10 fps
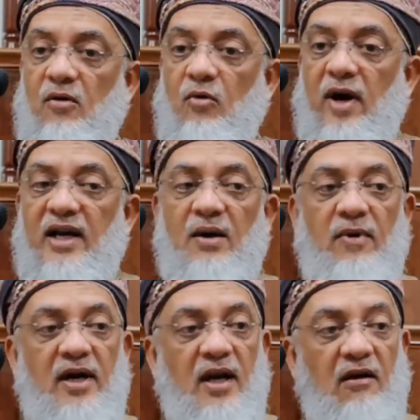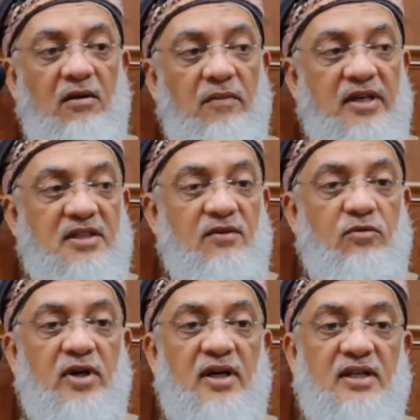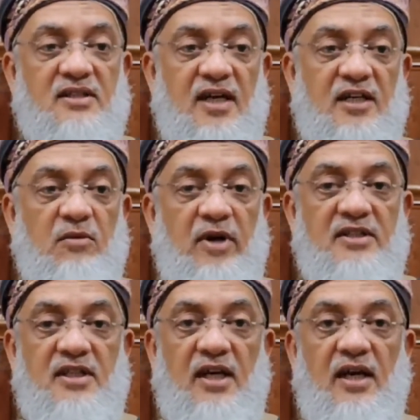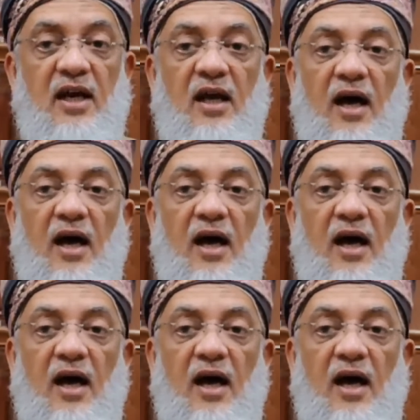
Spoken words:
Why am I allowing myself to get distracted by saying,